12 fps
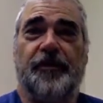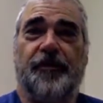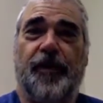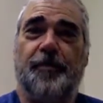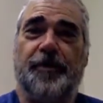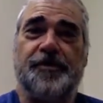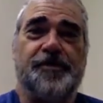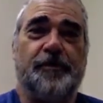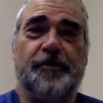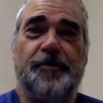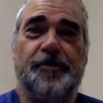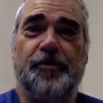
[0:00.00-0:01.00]
give up on
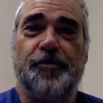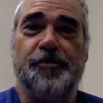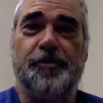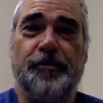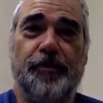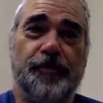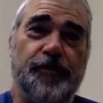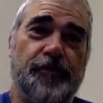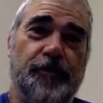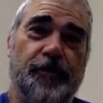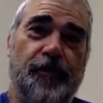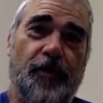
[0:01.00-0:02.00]
some of this most
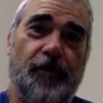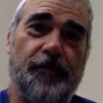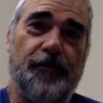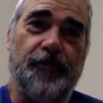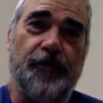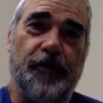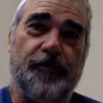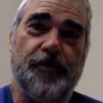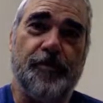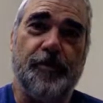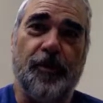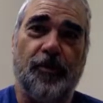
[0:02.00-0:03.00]
beautiful of all of
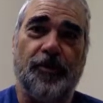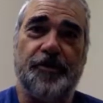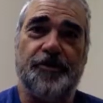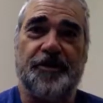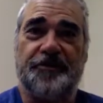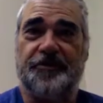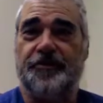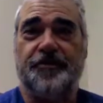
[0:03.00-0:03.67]
human architecture.